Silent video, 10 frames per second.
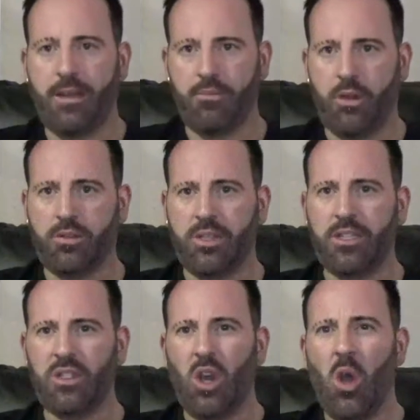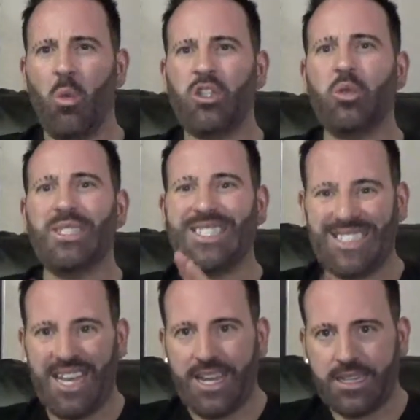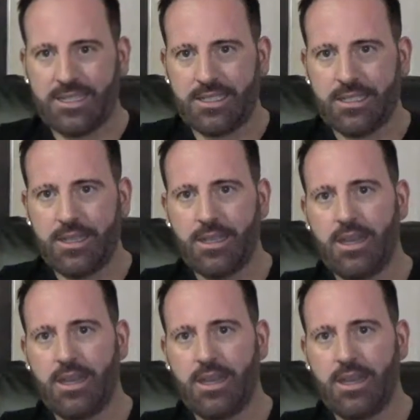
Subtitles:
hypnosis, which was 6.